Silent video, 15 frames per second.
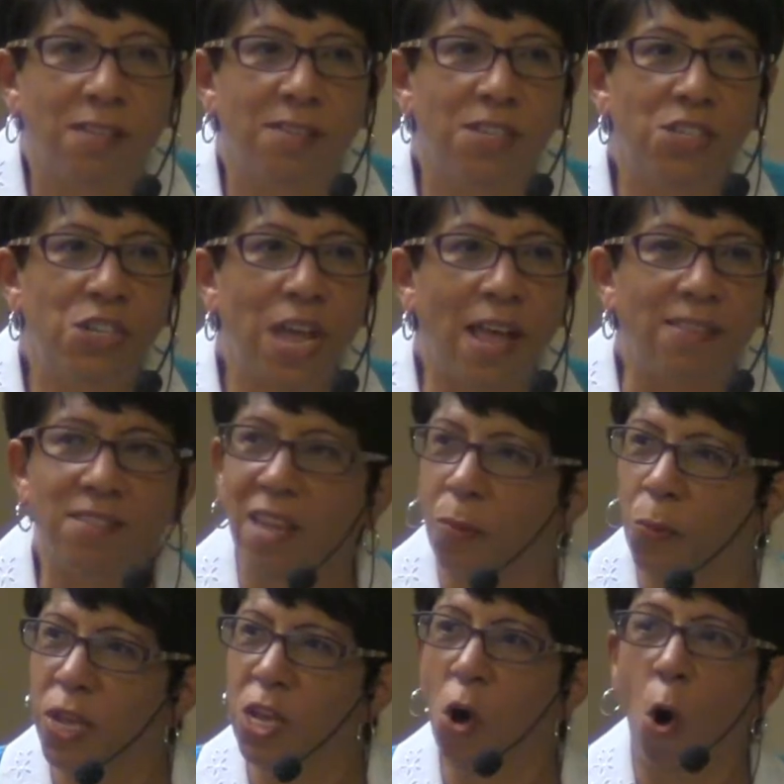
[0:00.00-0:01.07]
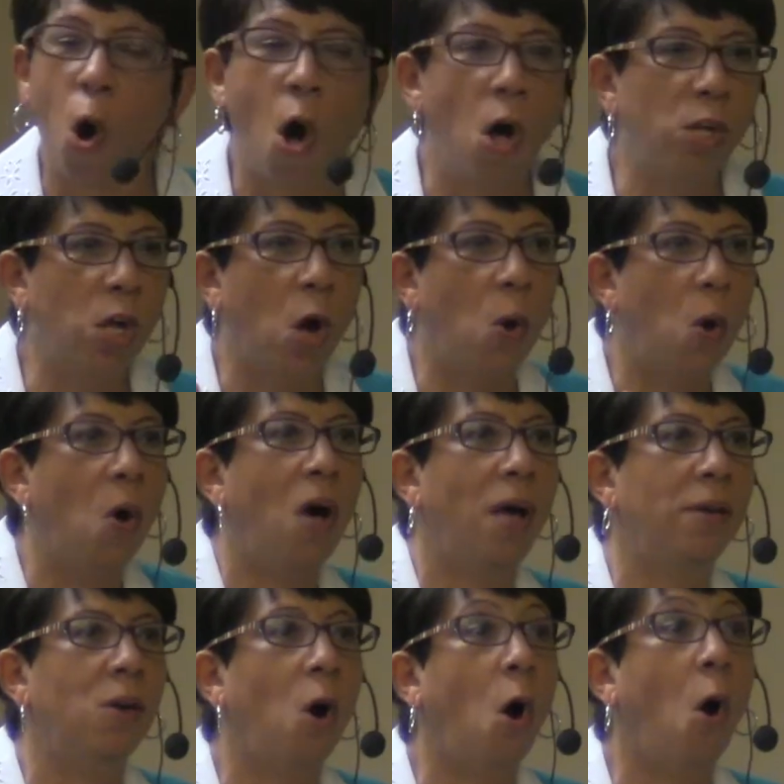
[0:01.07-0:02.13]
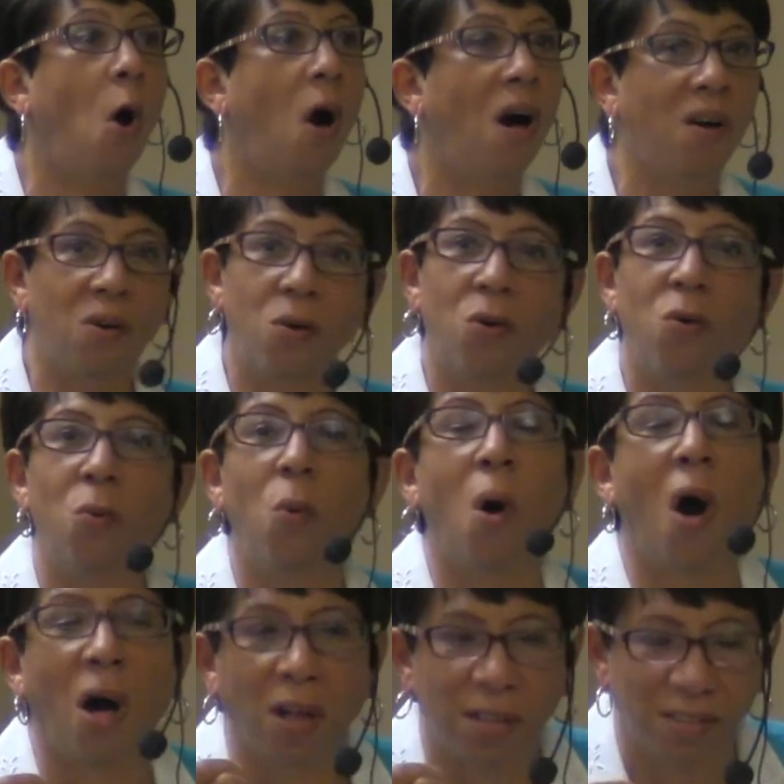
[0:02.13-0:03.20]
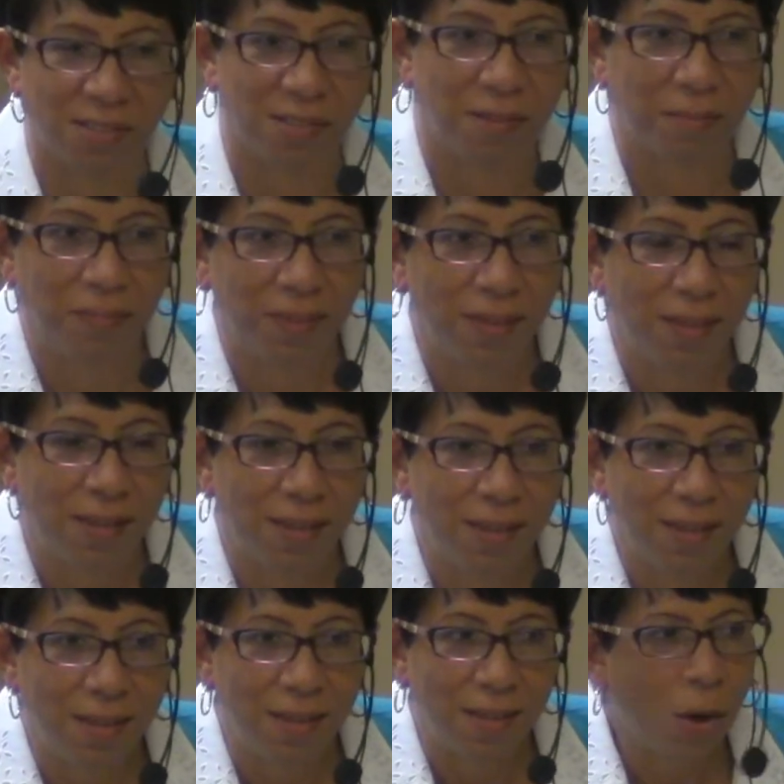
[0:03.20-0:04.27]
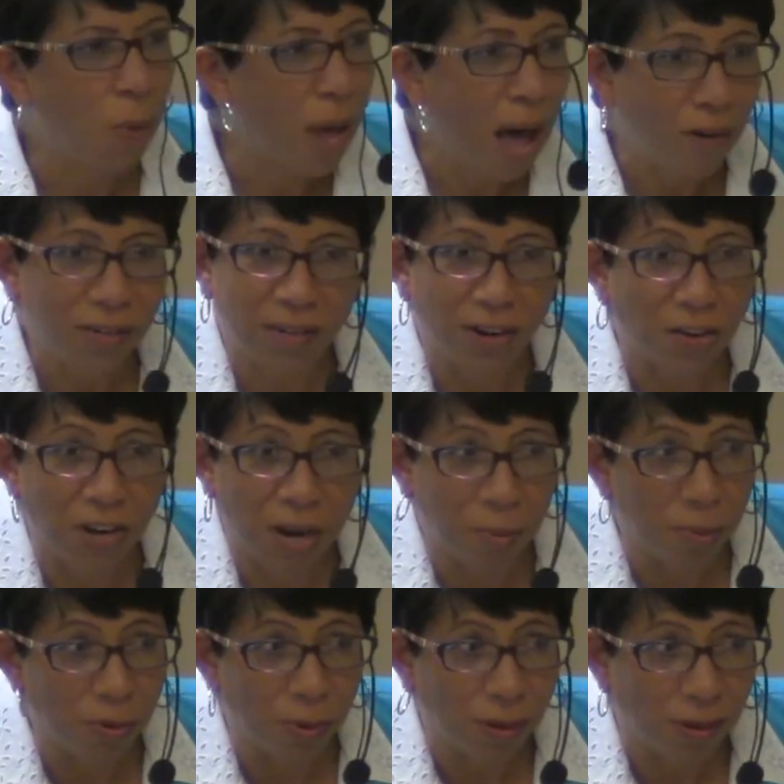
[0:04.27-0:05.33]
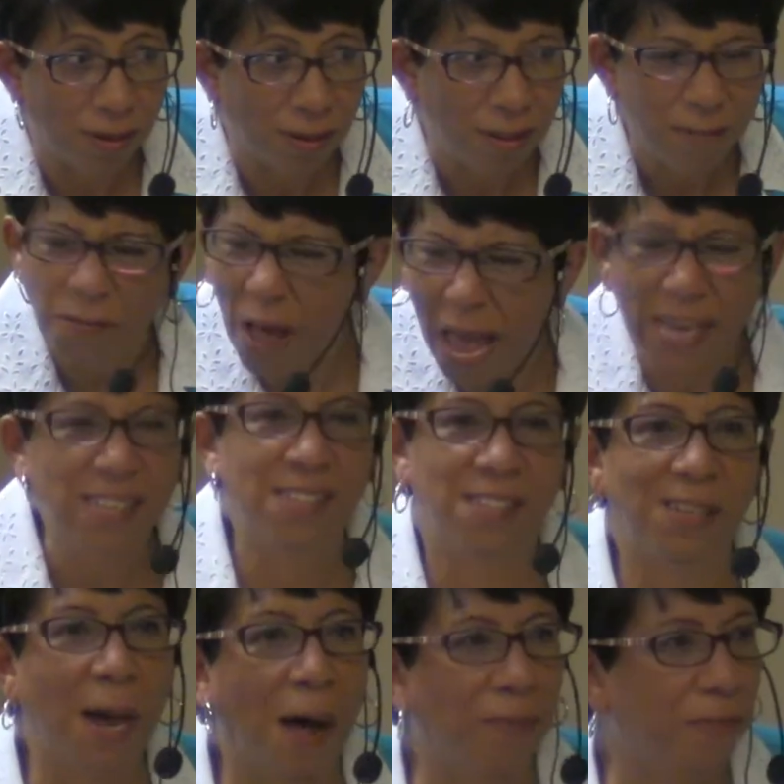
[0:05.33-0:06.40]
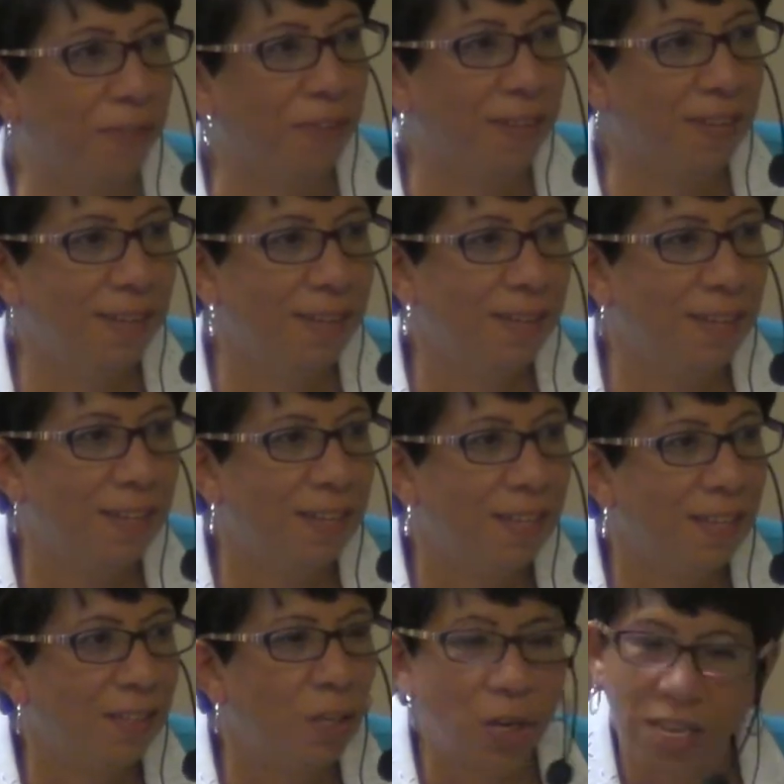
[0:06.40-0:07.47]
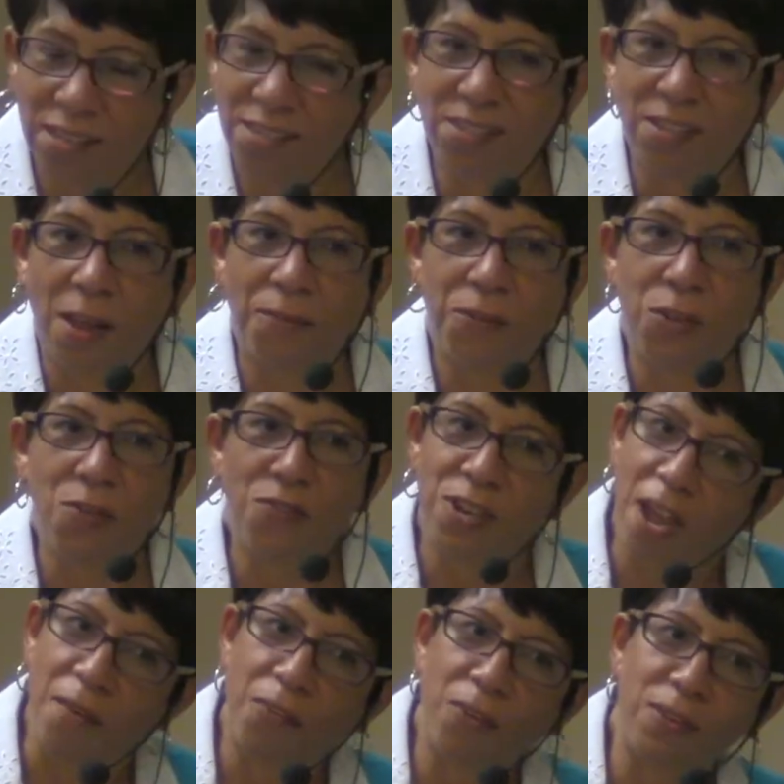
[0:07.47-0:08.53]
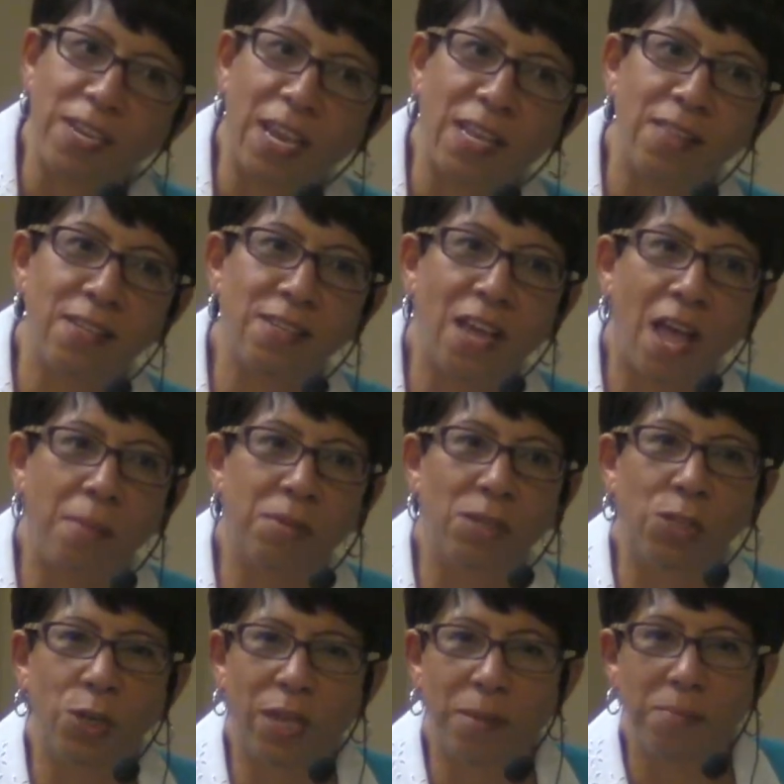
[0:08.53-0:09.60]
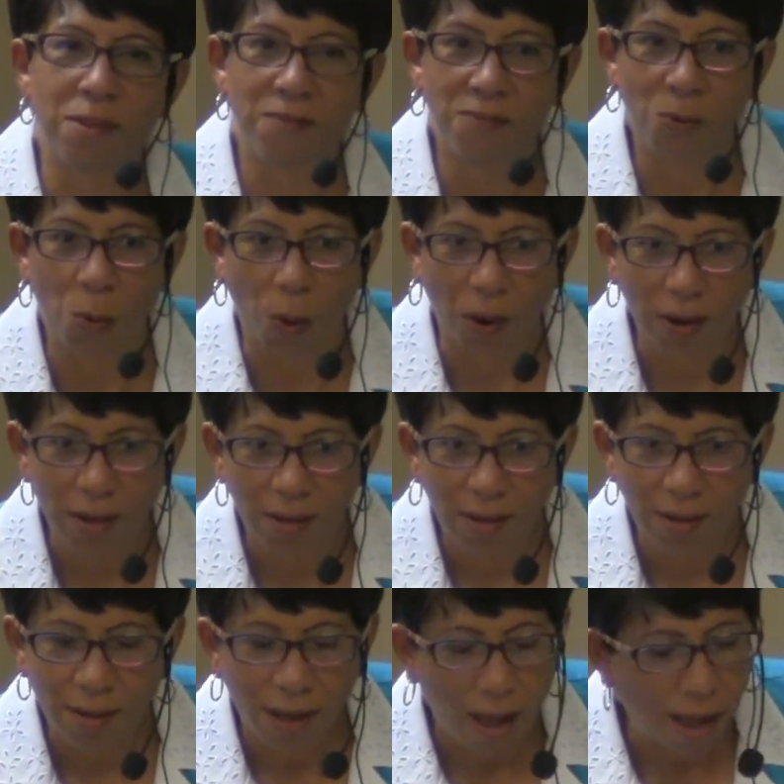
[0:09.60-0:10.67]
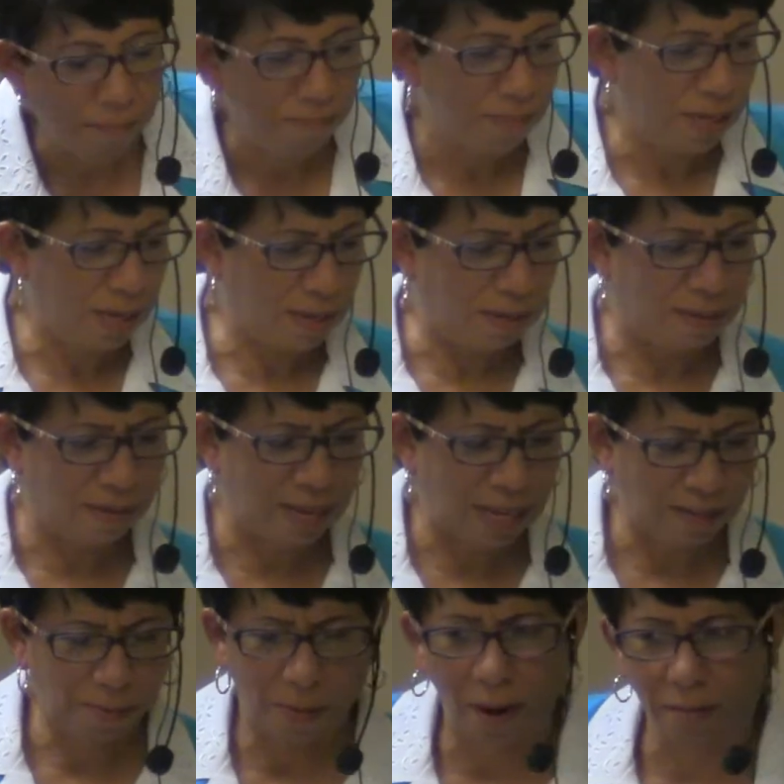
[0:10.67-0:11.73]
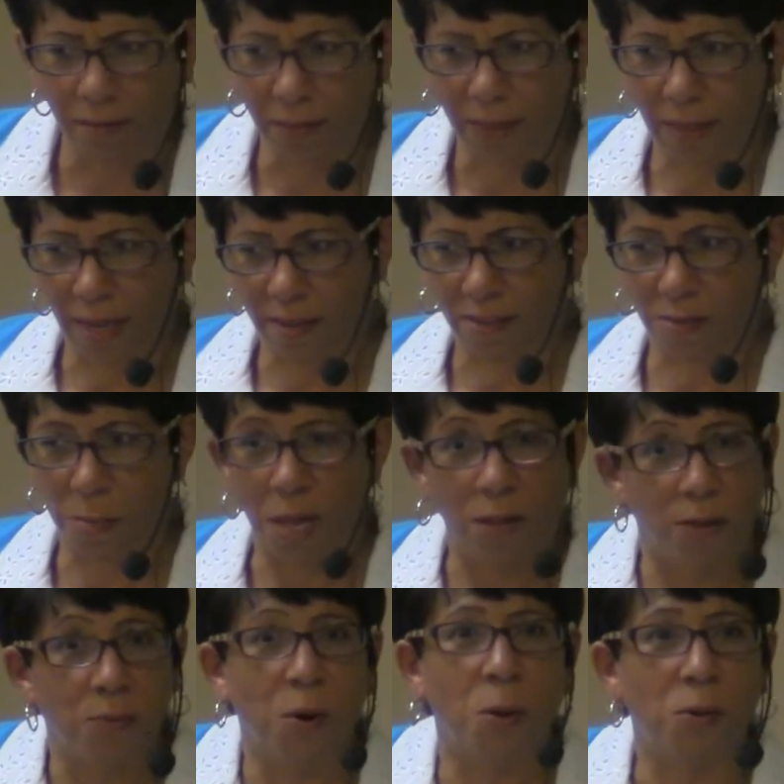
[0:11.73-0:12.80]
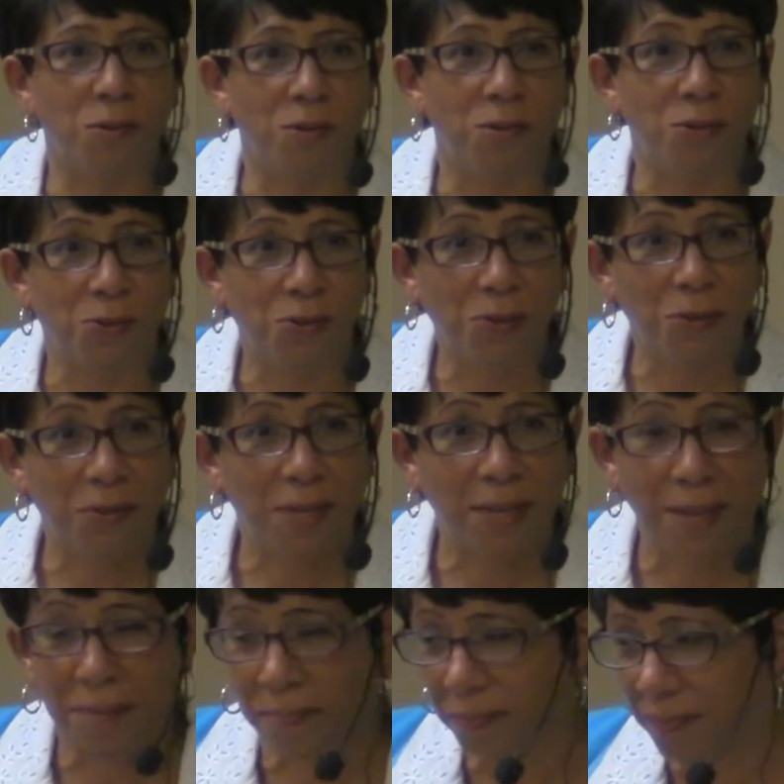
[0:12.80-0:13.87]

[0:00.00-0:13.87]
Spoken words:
suggest that we all go on awe walks. Go out in our neighborhood. Find stuff. Look at stuff you've never taken the time to look at before. I'm thinking that that's probably like smell the roses, okay?